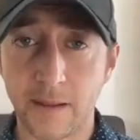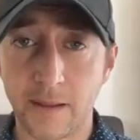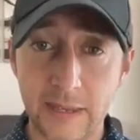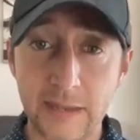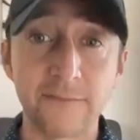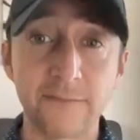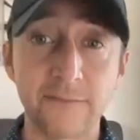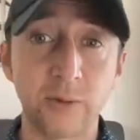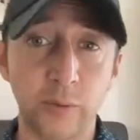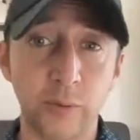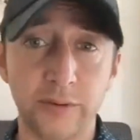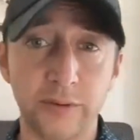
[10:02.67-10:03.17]

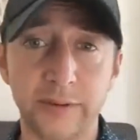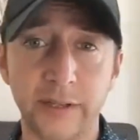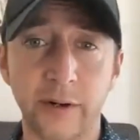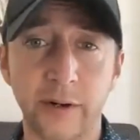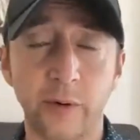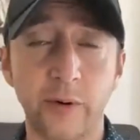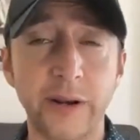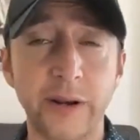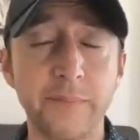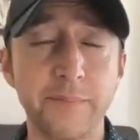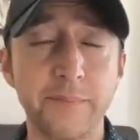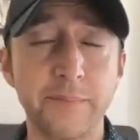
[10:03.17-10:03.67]
influence that
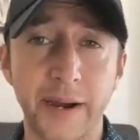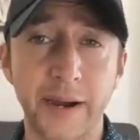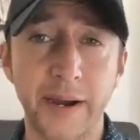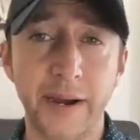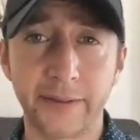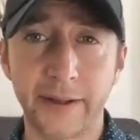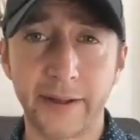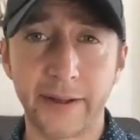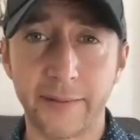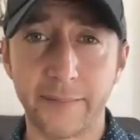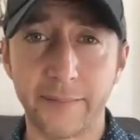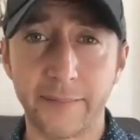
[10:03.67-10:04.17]
or impact
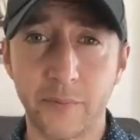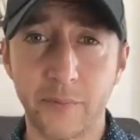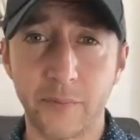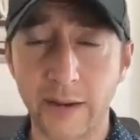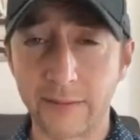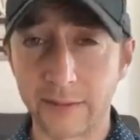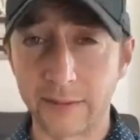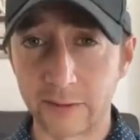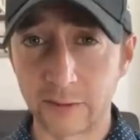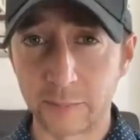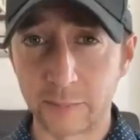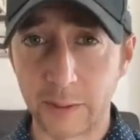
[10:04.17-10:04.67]
that,
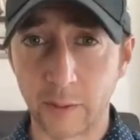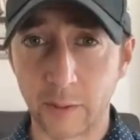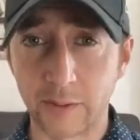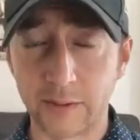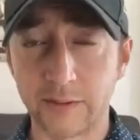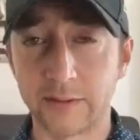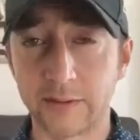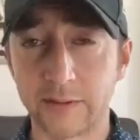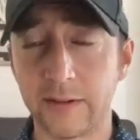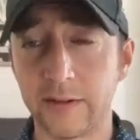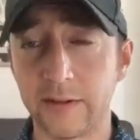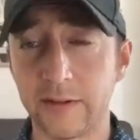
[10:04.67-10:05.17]
have
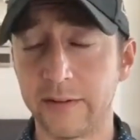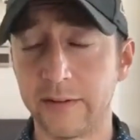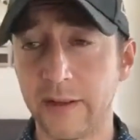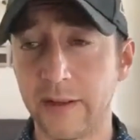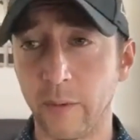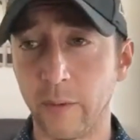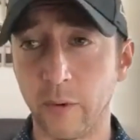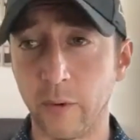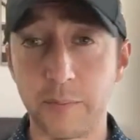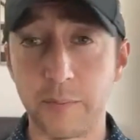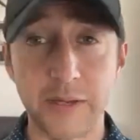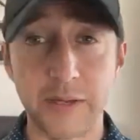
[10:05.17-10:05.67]
experiences
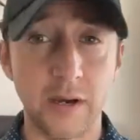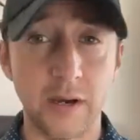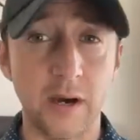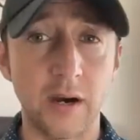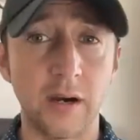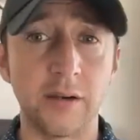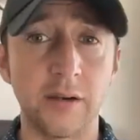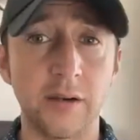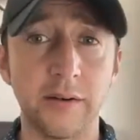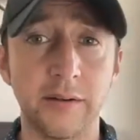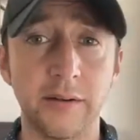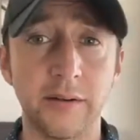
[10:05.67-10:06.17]
that were
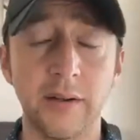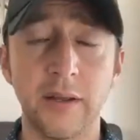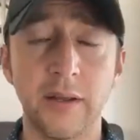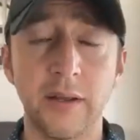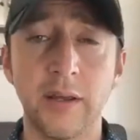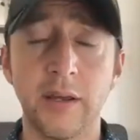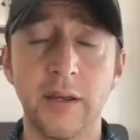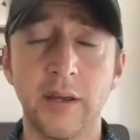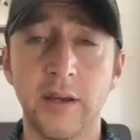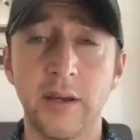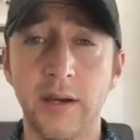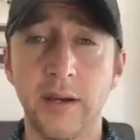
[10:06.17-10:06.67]
beyond
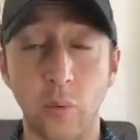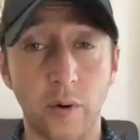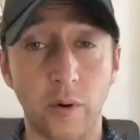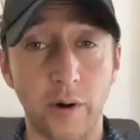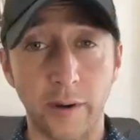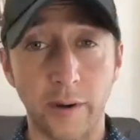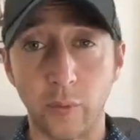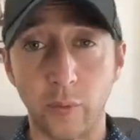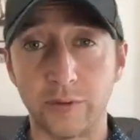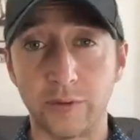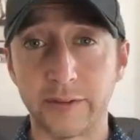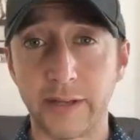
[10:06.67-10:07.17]
where
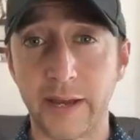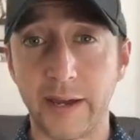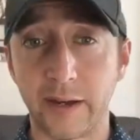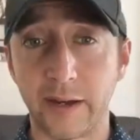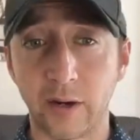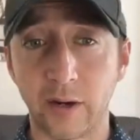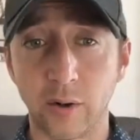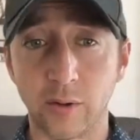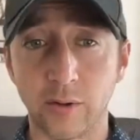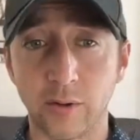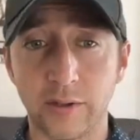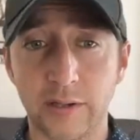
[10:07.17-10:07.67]
I was at
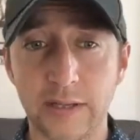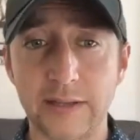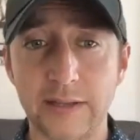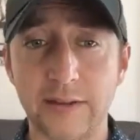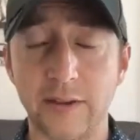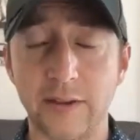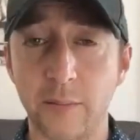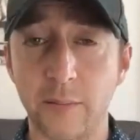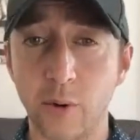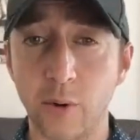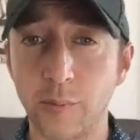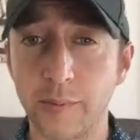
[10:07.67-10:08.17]
currently
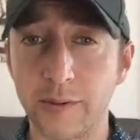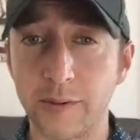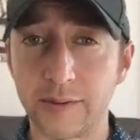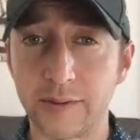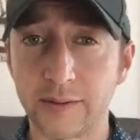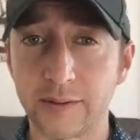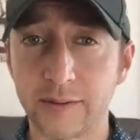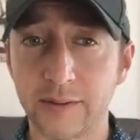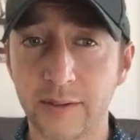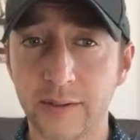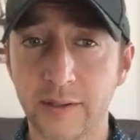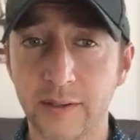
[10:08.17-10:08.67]
in the
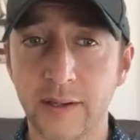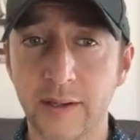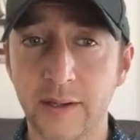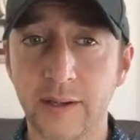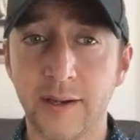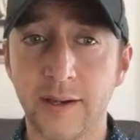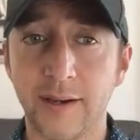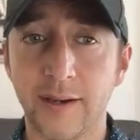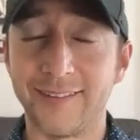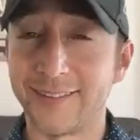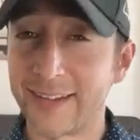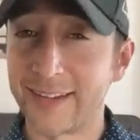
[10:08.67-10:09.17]
moment.
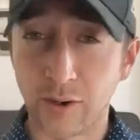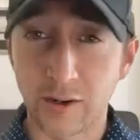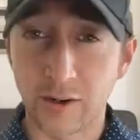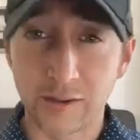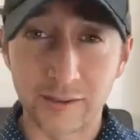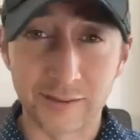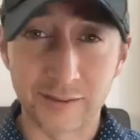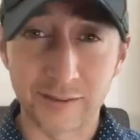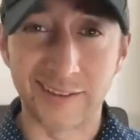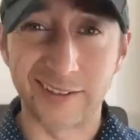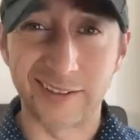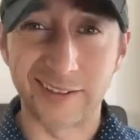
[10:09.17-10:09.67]
It's
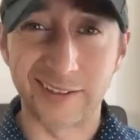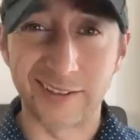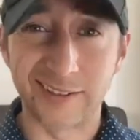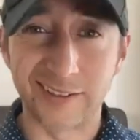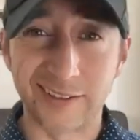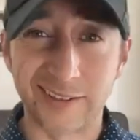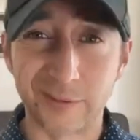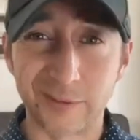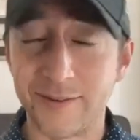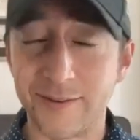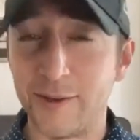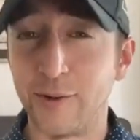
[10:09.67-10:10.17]
hard to
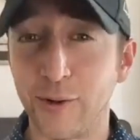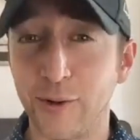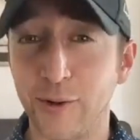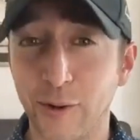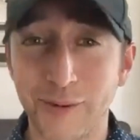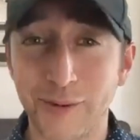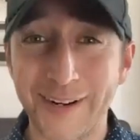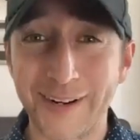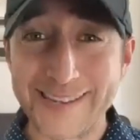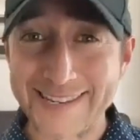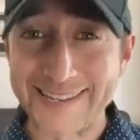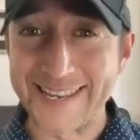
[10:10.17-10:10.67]
explain if you don't
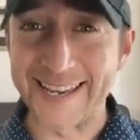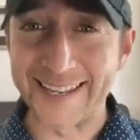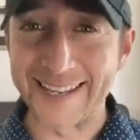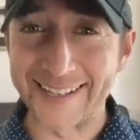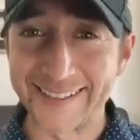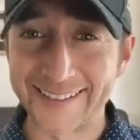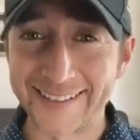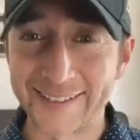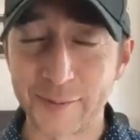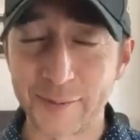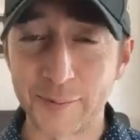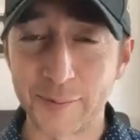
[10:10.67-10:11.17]
already get
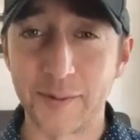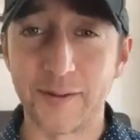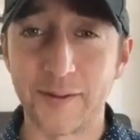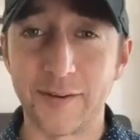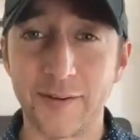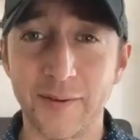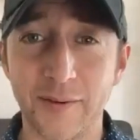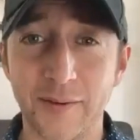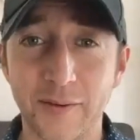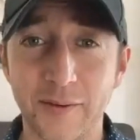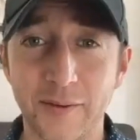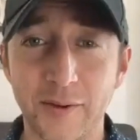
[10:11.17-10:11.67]
it,
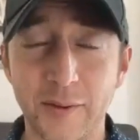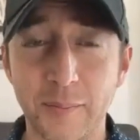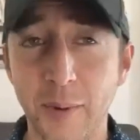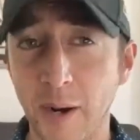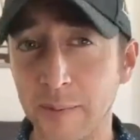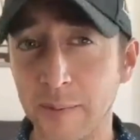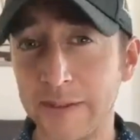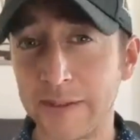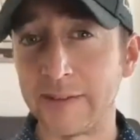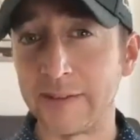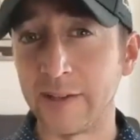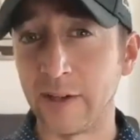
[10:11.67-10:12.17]
but
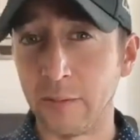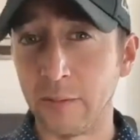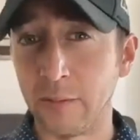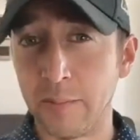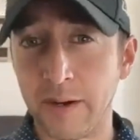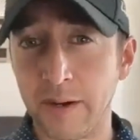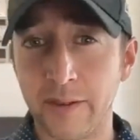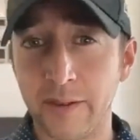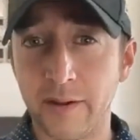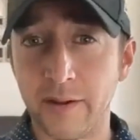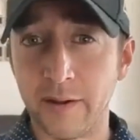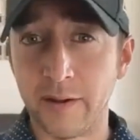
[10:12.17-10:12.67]
probably tell
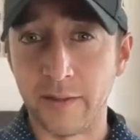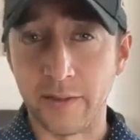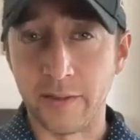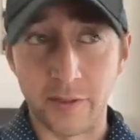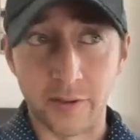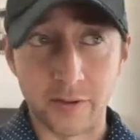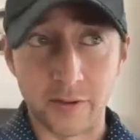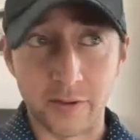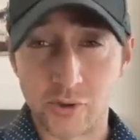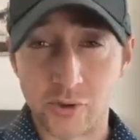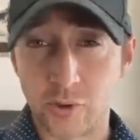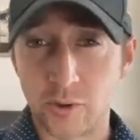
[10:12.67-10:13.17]
by
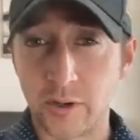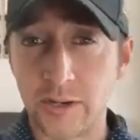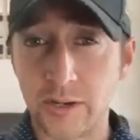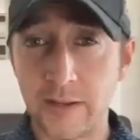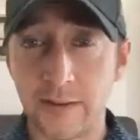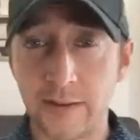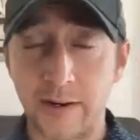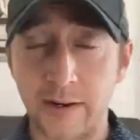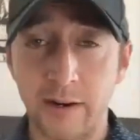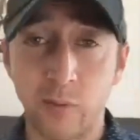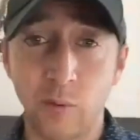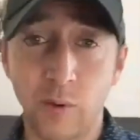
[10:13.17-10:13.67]
the
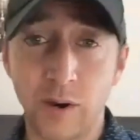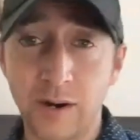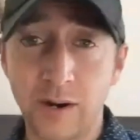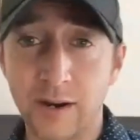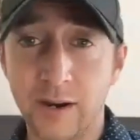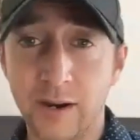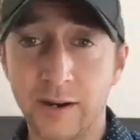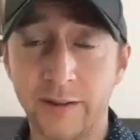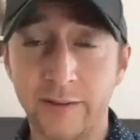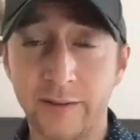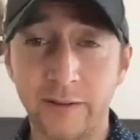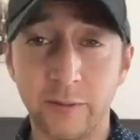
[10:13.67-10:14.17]
journey that I went
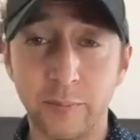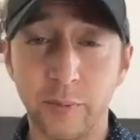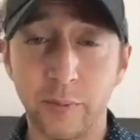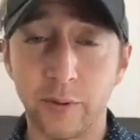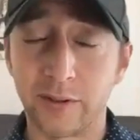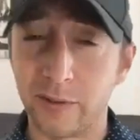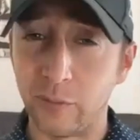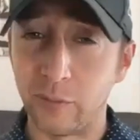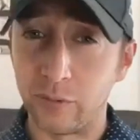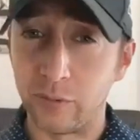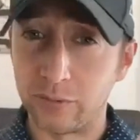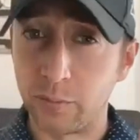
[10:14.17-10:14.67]
on in this
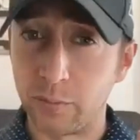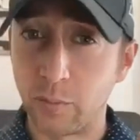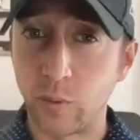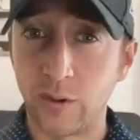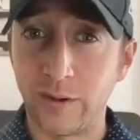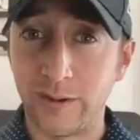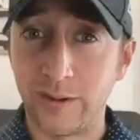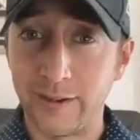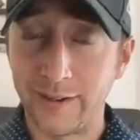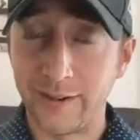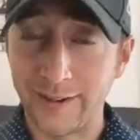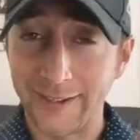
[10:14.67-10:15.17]
book. It was
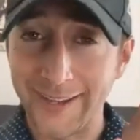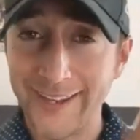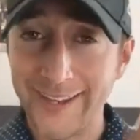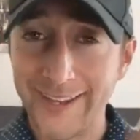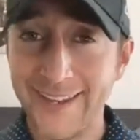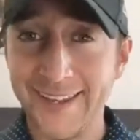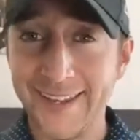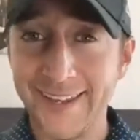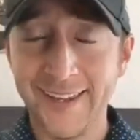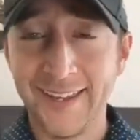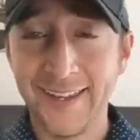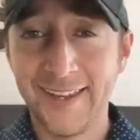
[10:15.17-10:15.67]
more like,
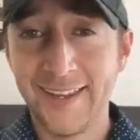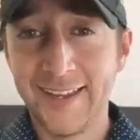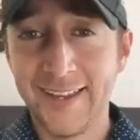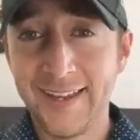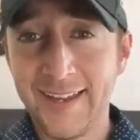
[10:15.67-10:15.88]
hey,